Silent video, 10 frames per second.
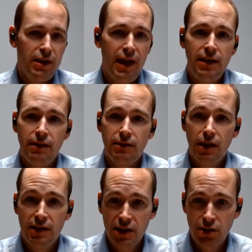any
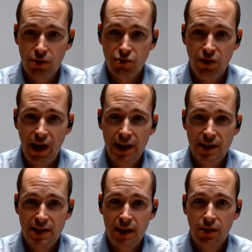additional
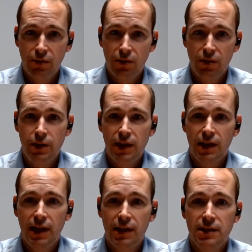drying cycle that we
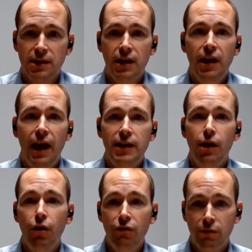can add,
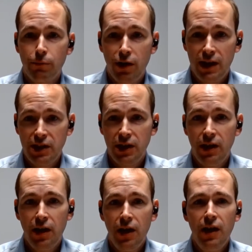any overpressure.